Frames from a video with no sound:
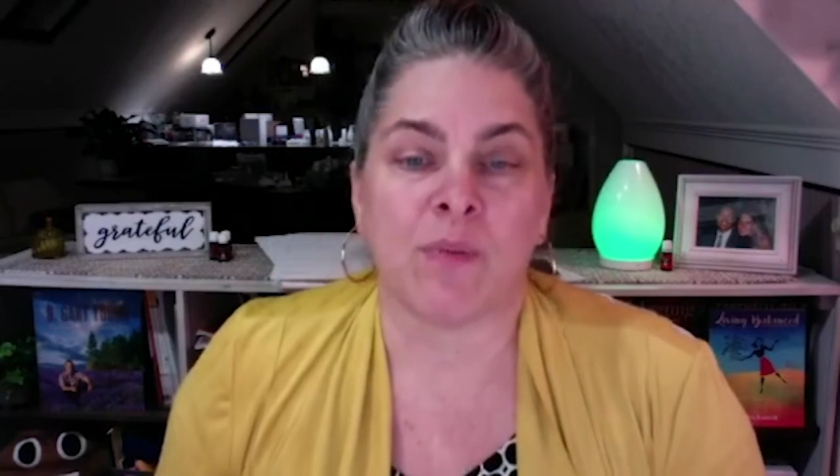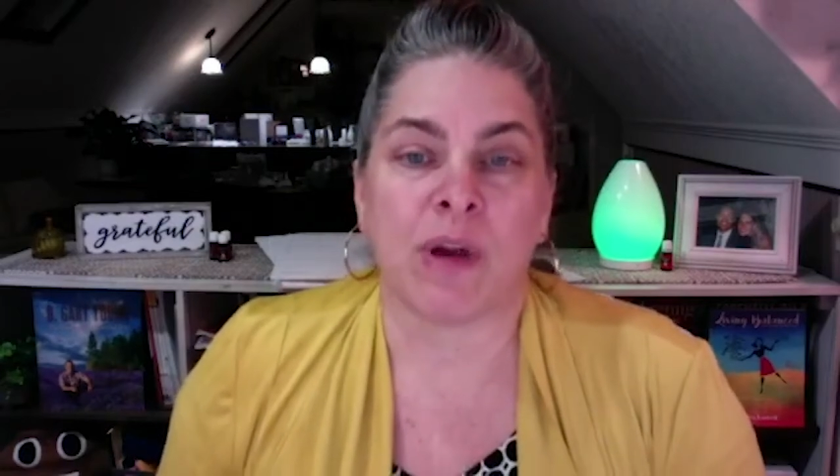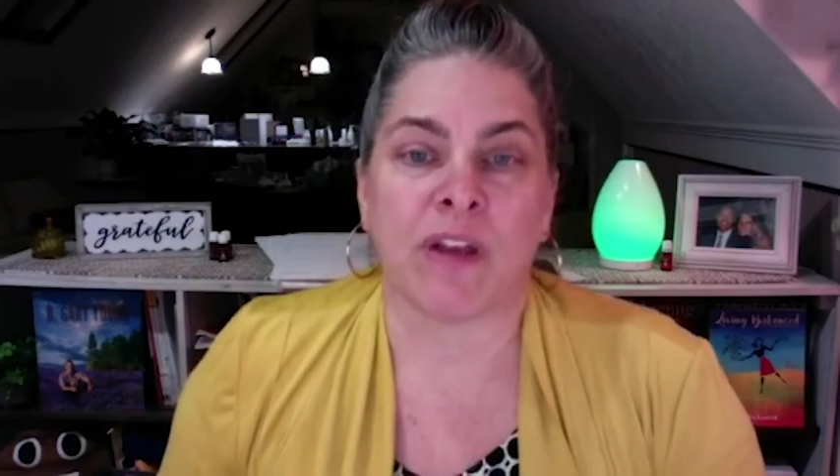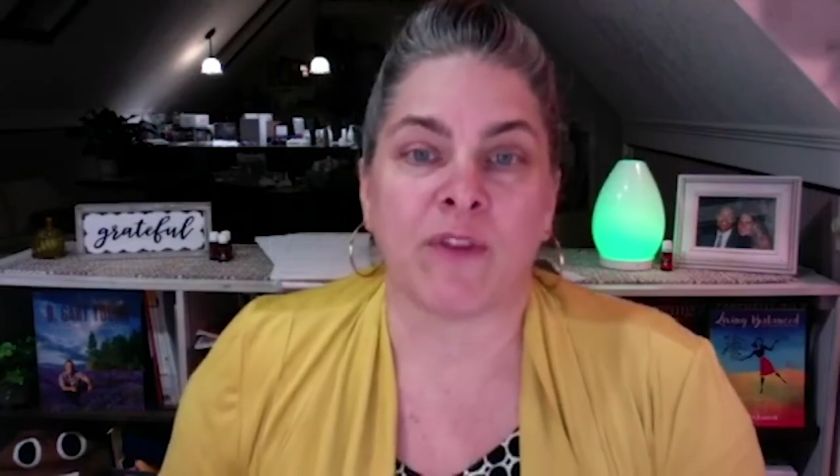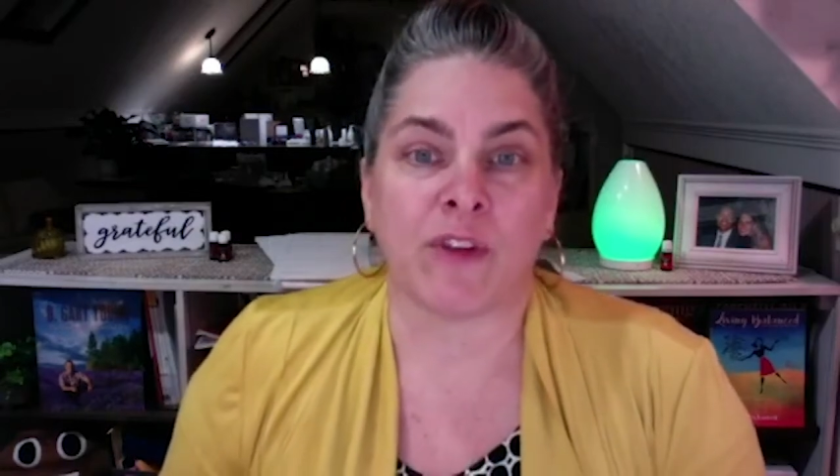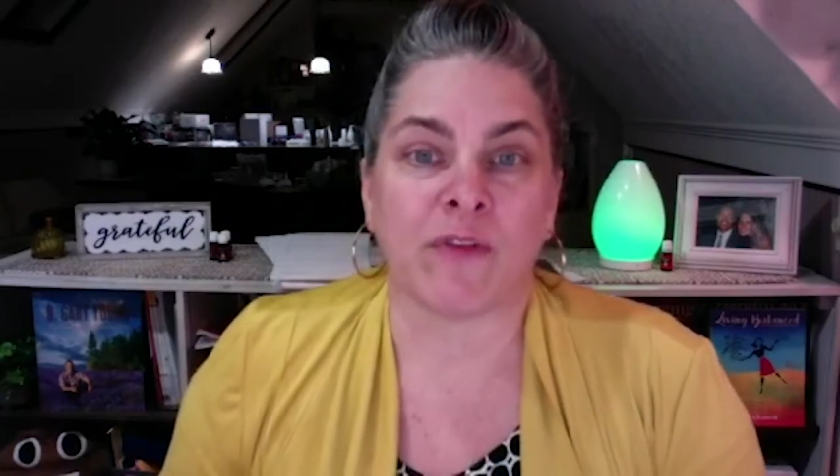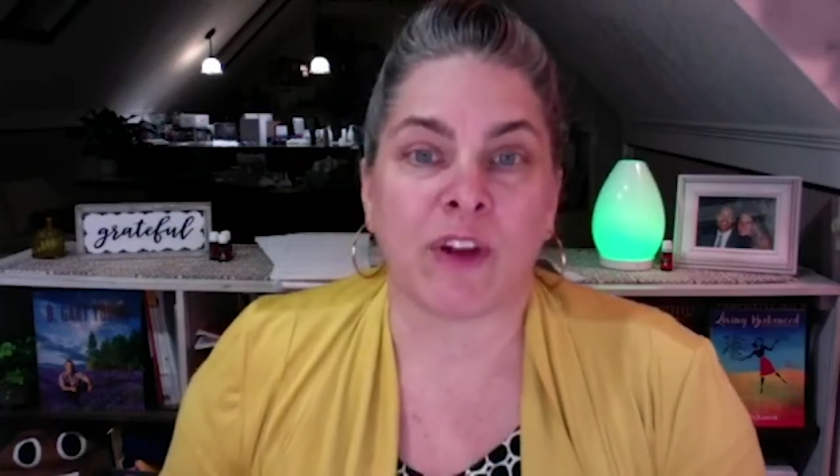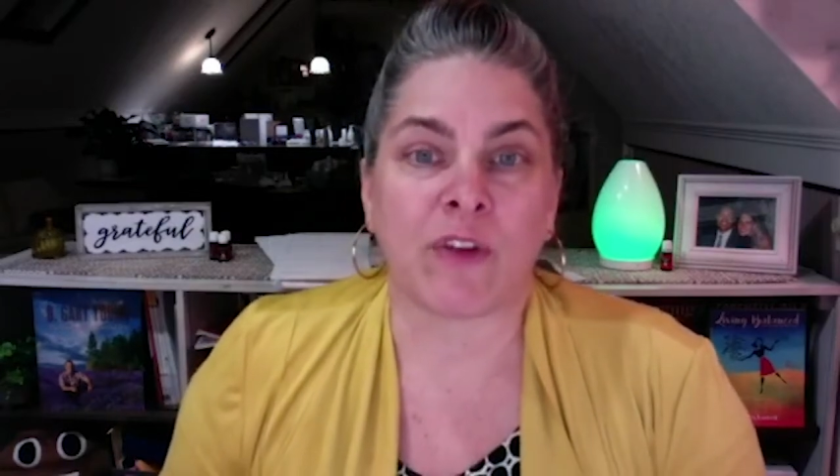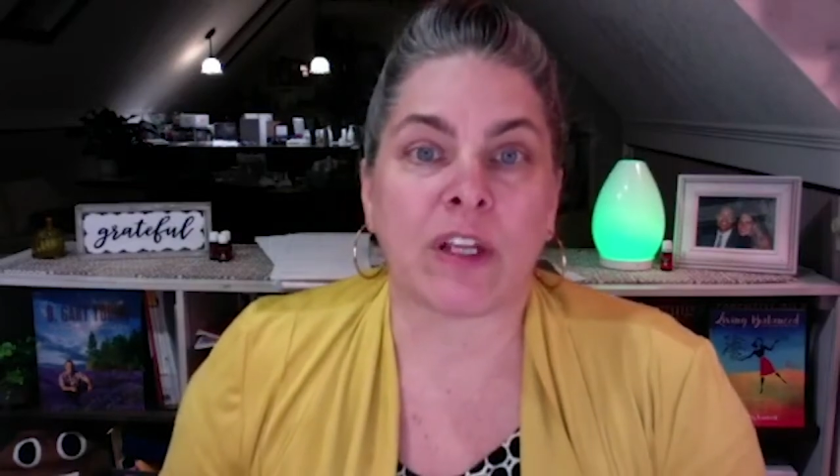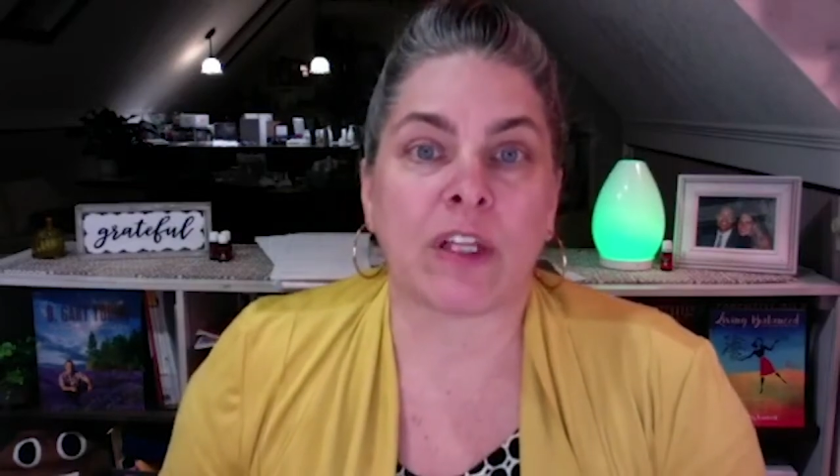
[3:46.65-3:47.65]
But if you're
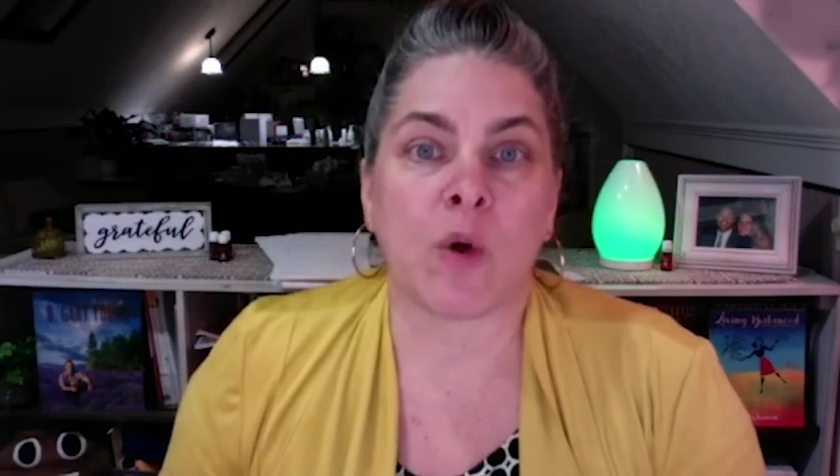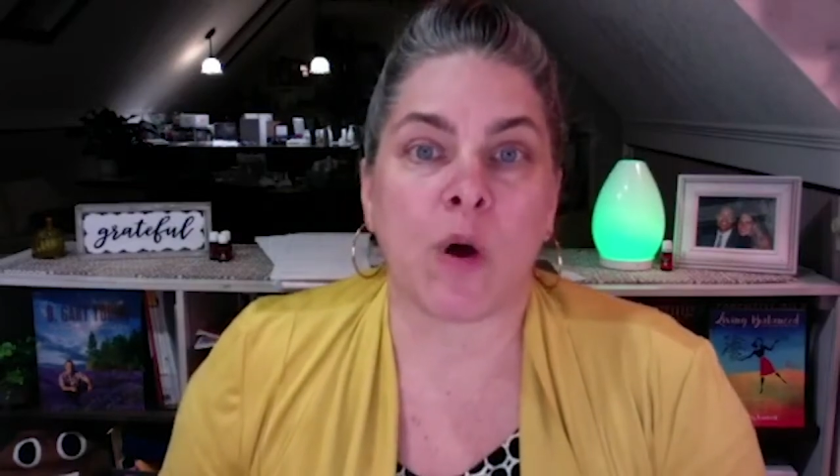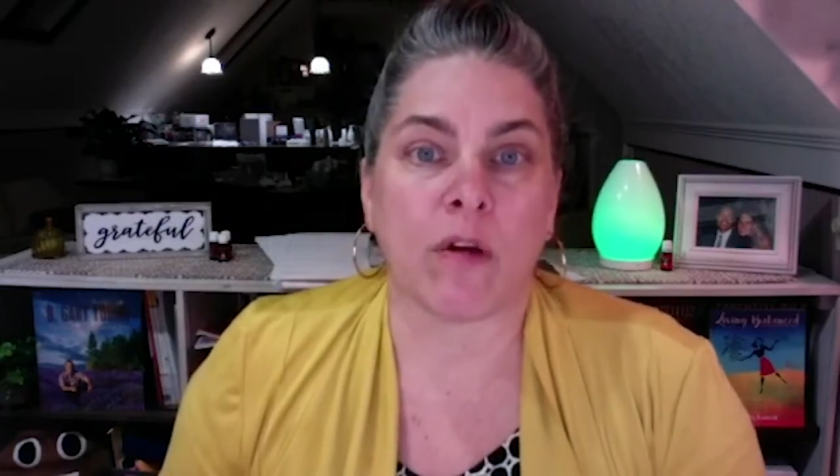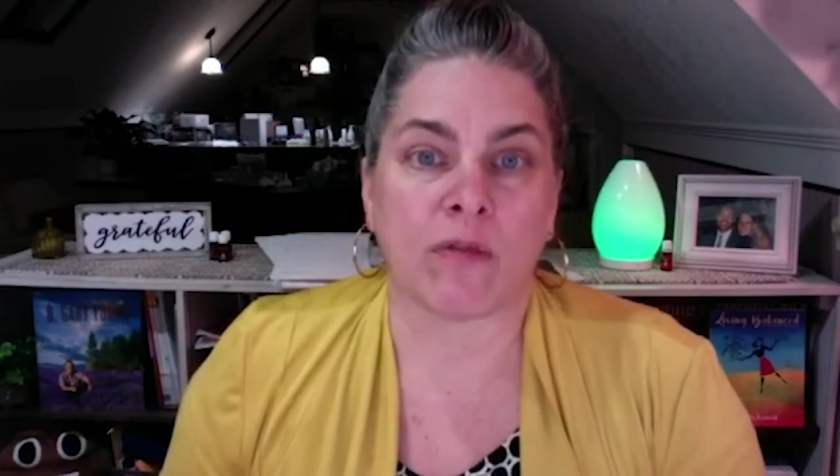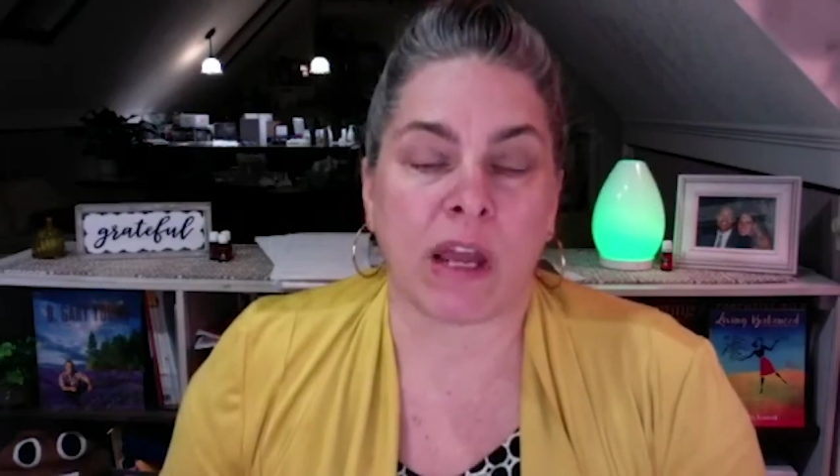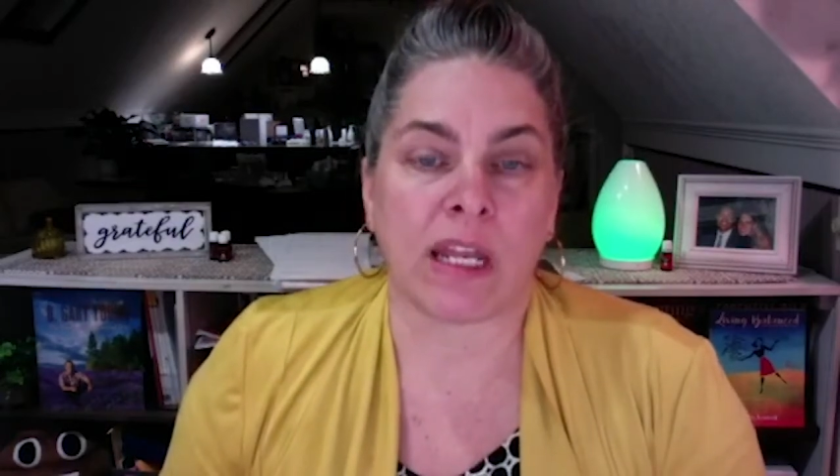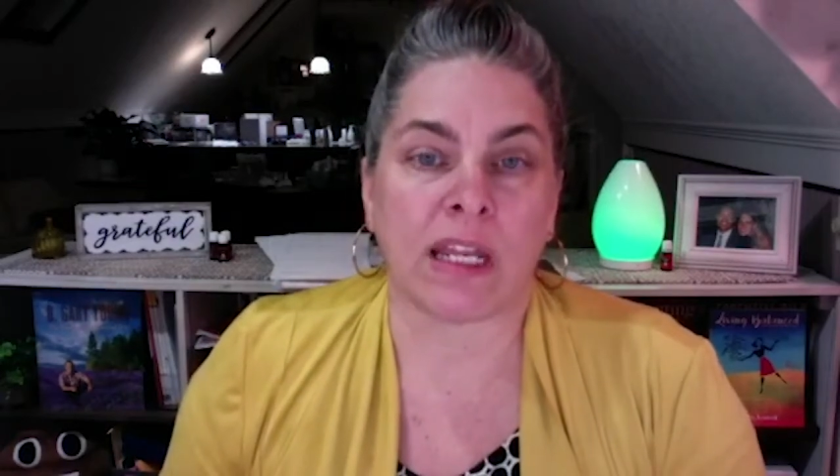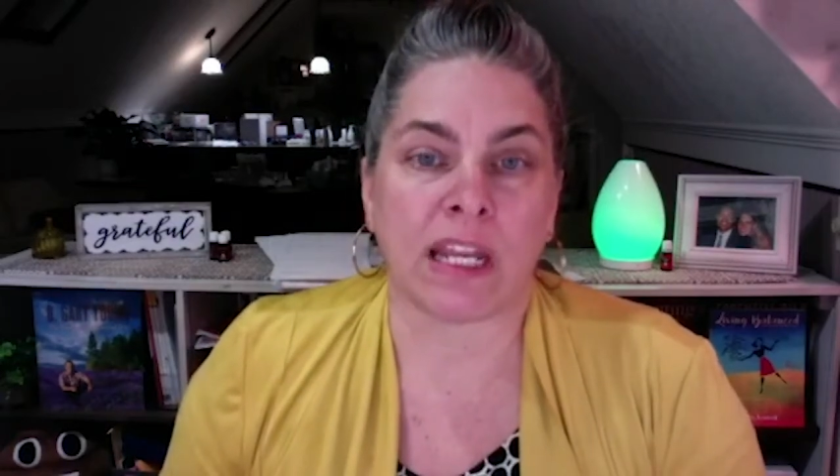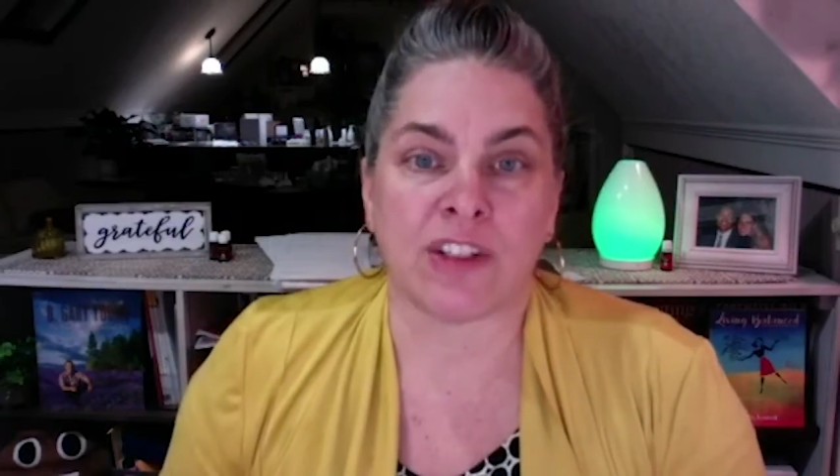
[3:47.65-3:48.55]
very low already